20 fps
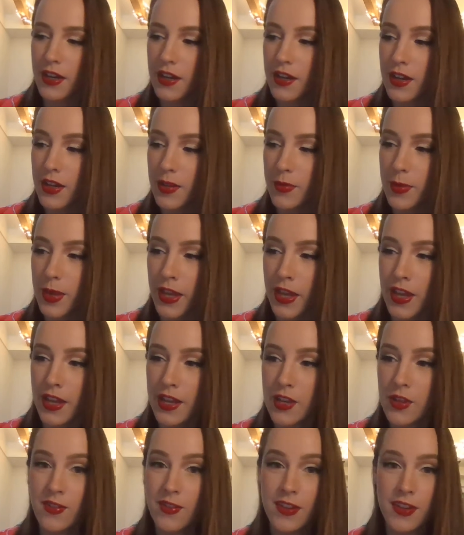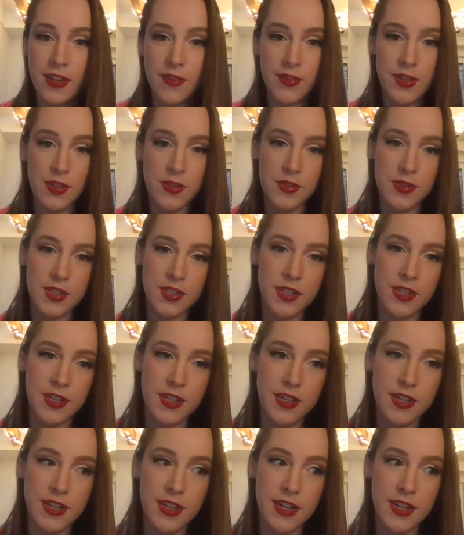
And you can even use it